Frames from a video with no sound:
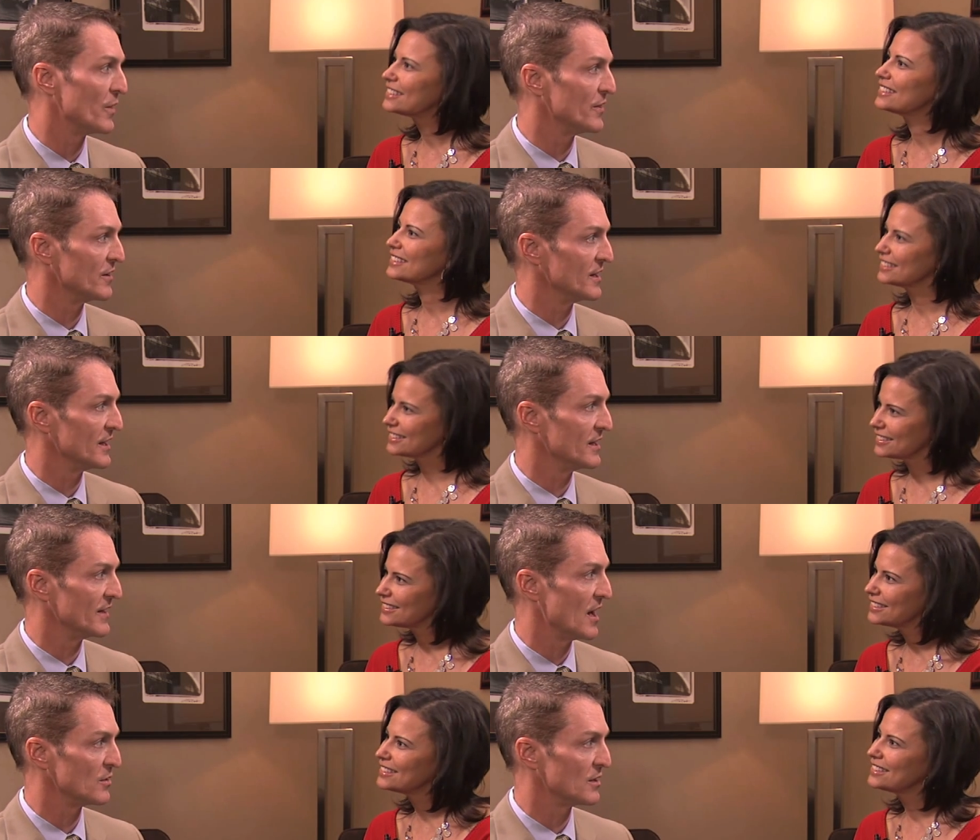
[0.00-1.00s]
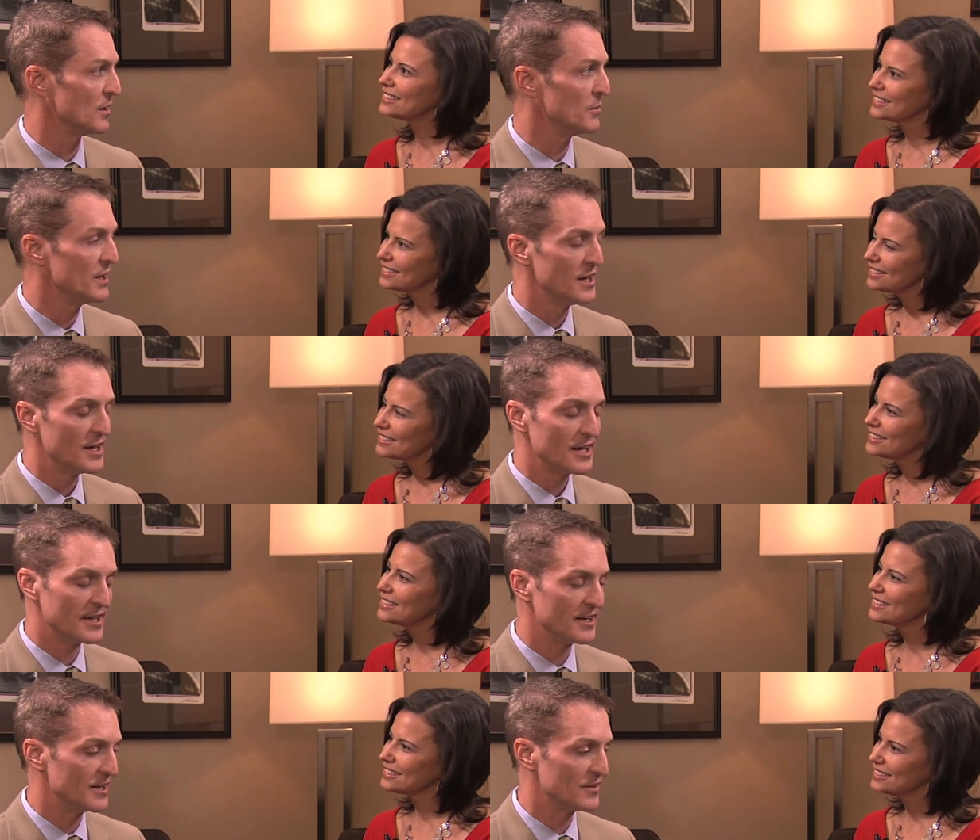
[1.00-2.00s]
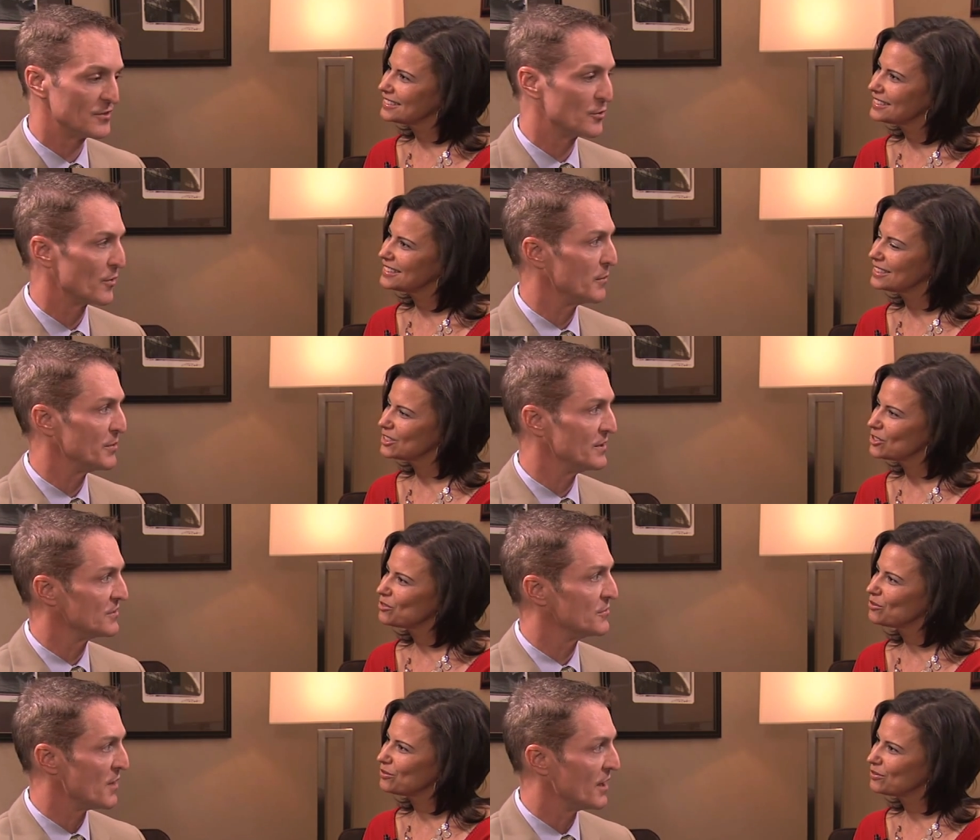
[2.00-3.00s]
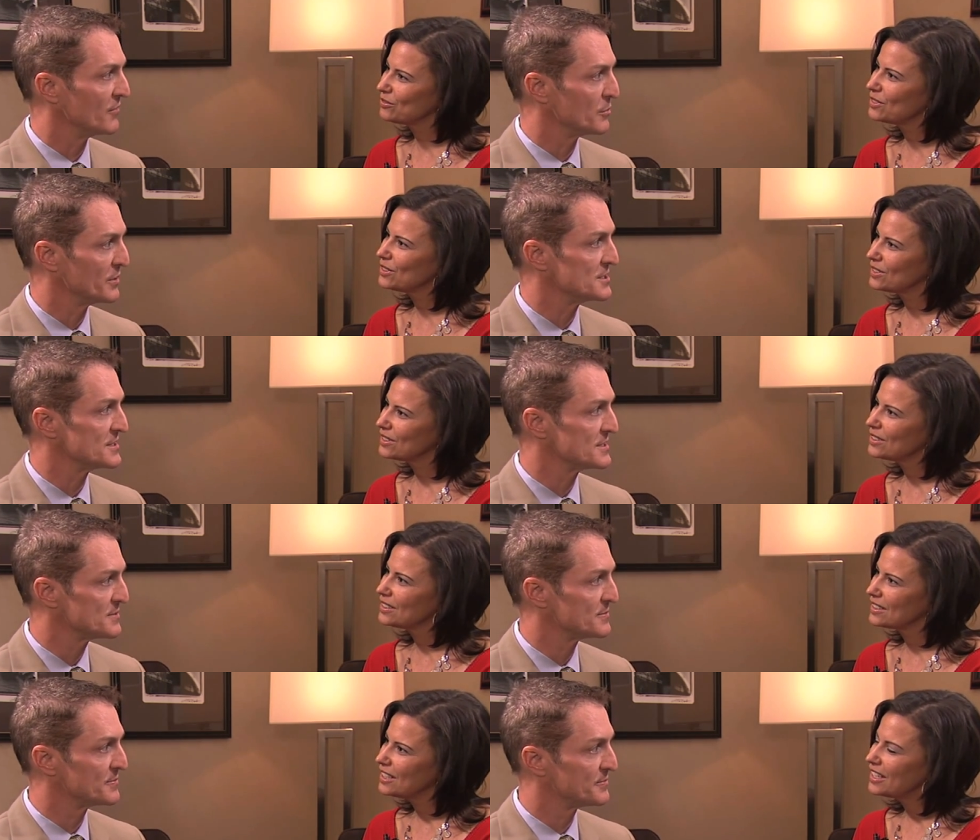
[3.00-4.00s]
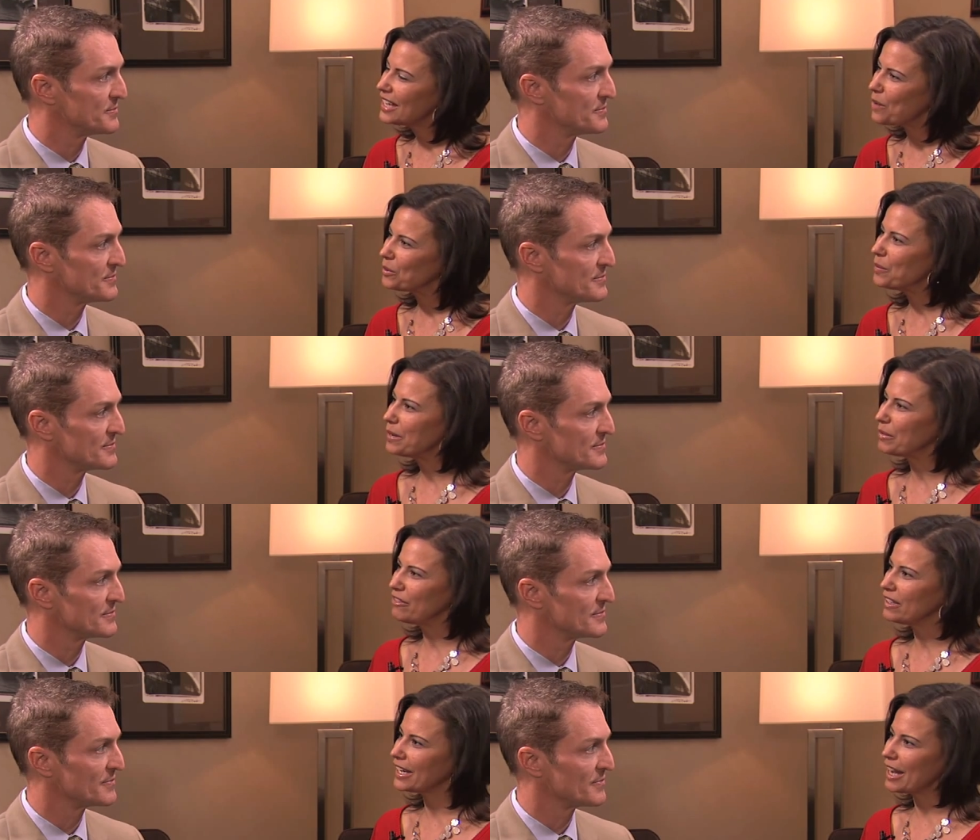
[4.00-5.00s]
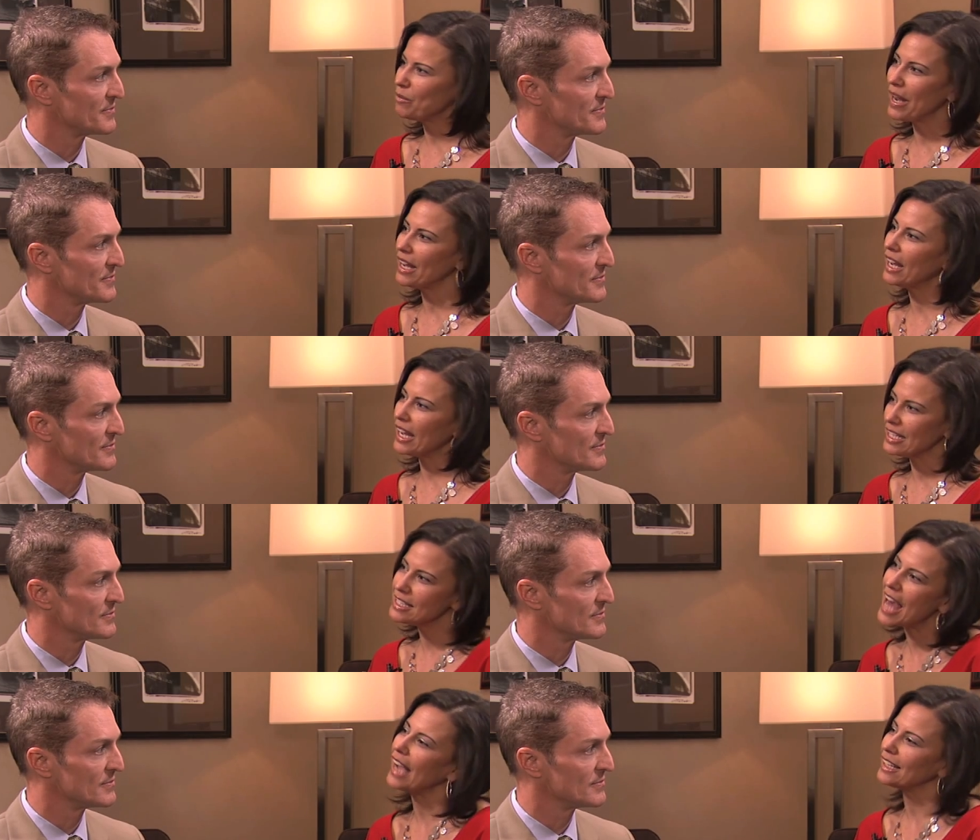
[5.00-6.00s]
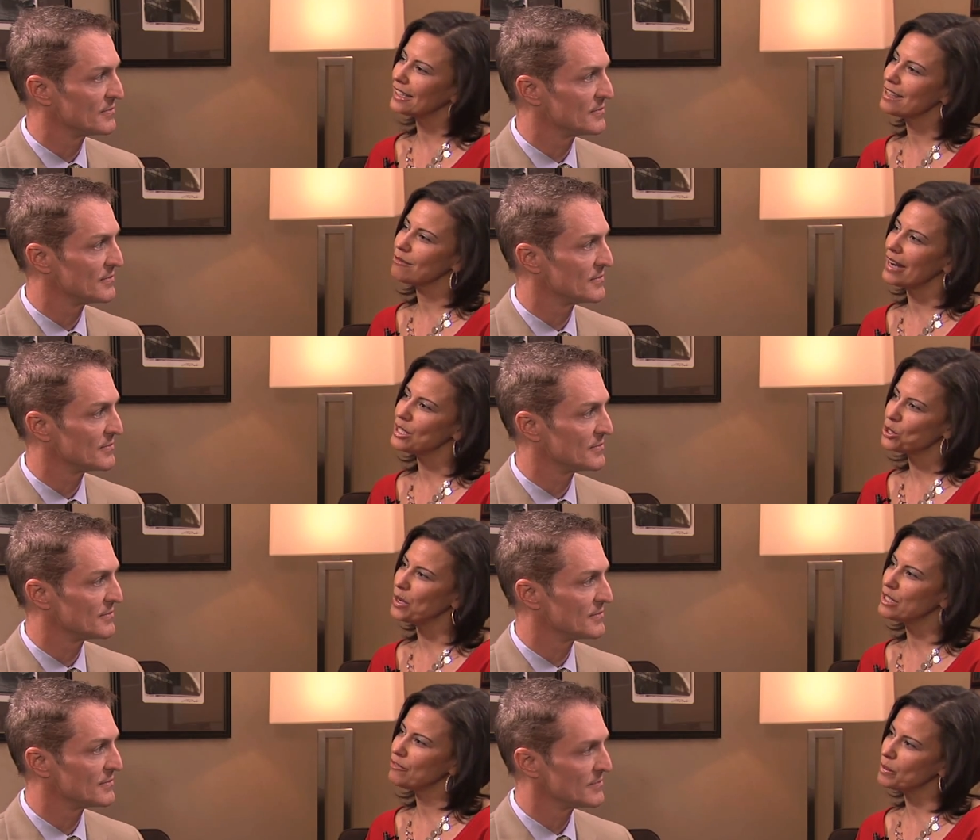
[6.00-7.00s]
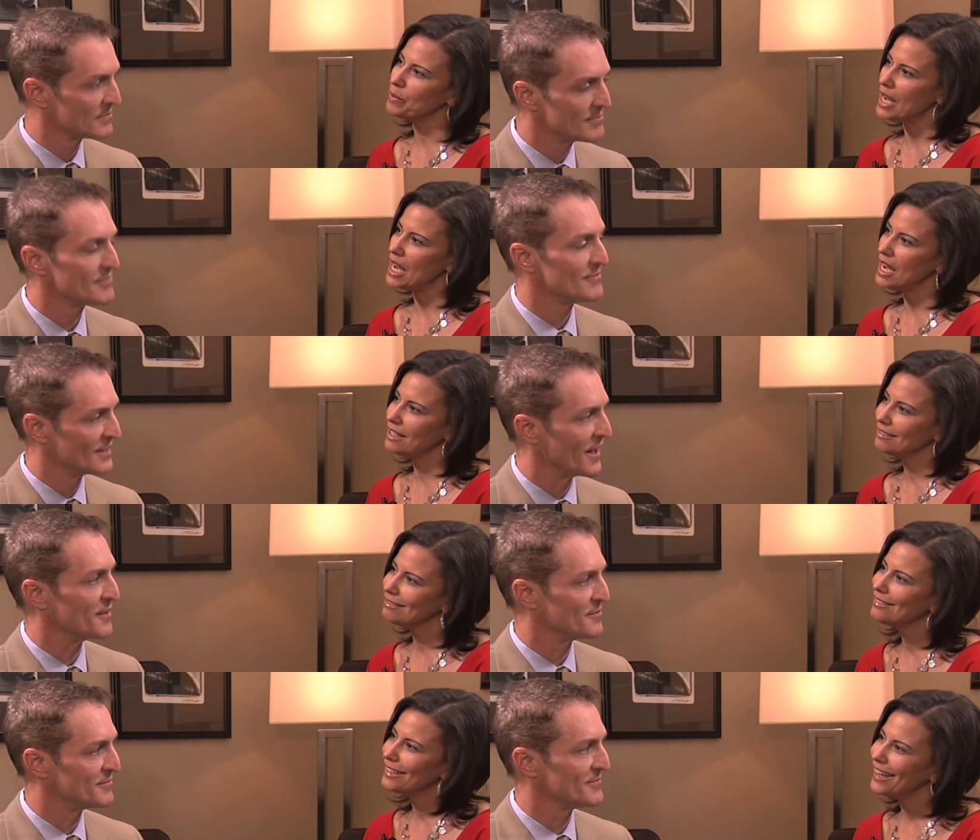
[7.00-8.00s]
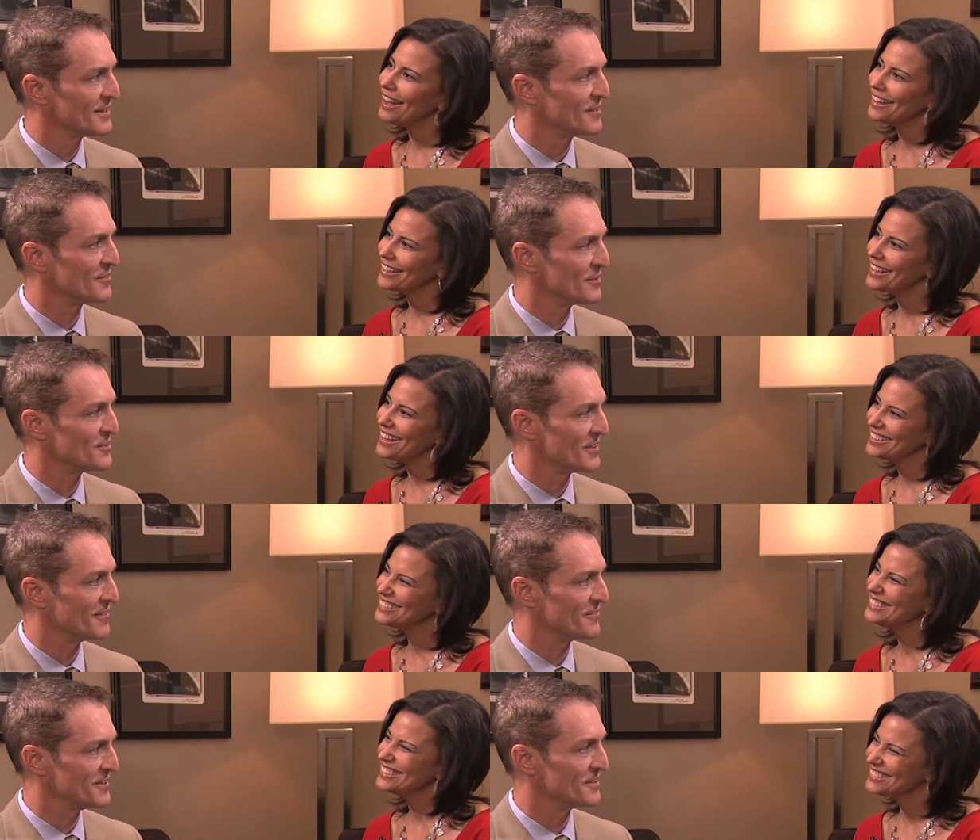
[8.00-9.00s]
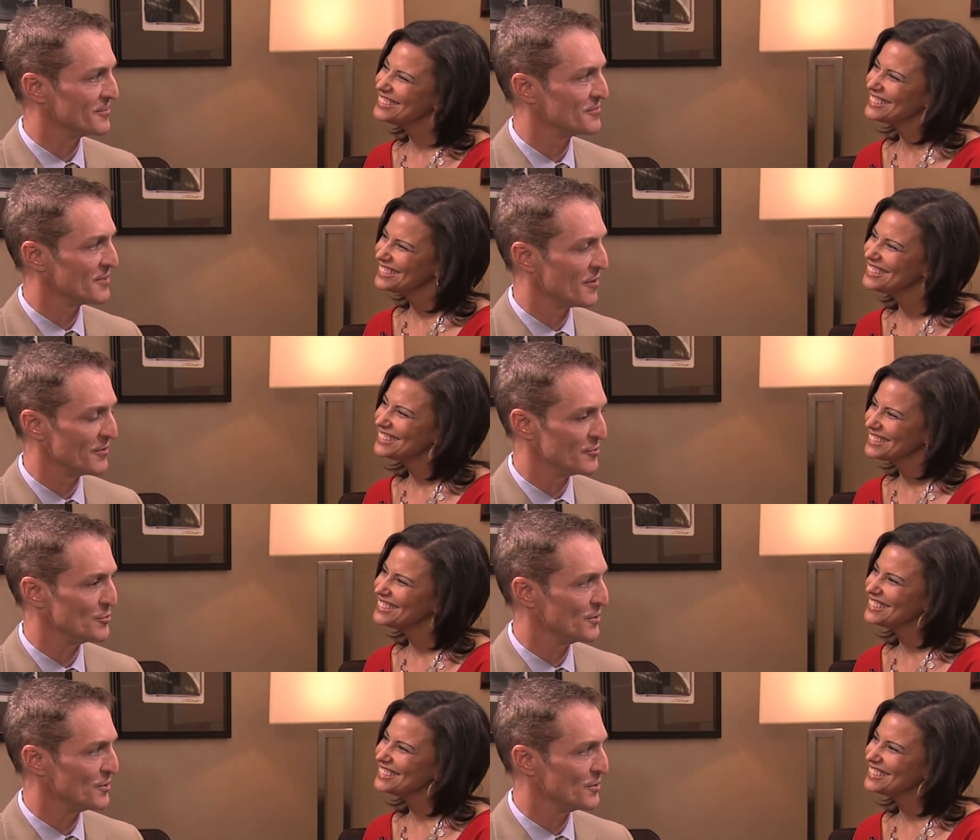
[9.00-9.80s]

Speaker 1: they're going to get in the outcome. It, it's a great peace of mind for patients.
Speaker 2: Yeah, it would make me feel like I'm making exactly the right choice for me.
Speaker 1: Yeah, yeah. it gives you that feel of, of doing the